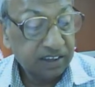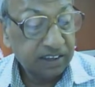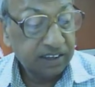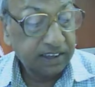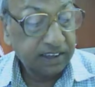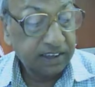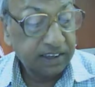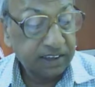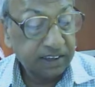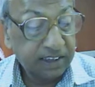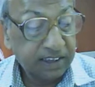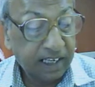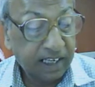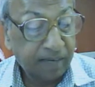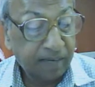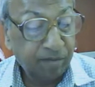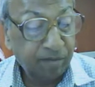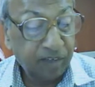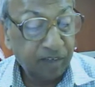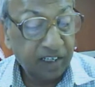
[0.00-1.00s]
Such a
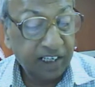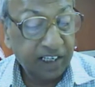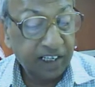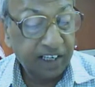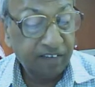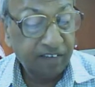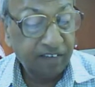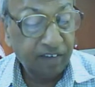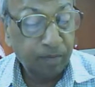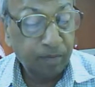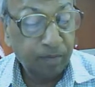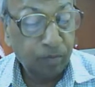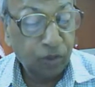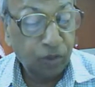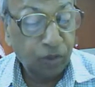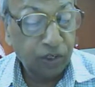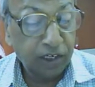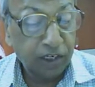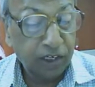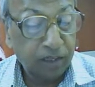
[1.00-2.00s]
step will give
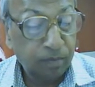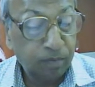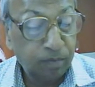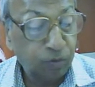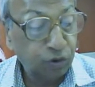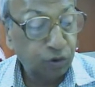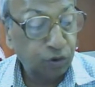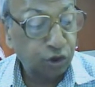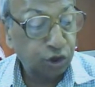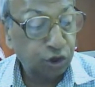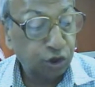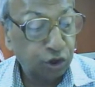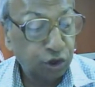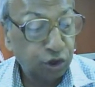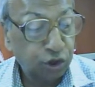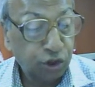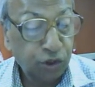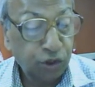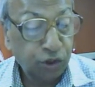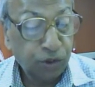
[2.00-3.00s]
a moral
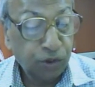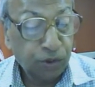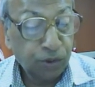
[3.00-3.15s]
boost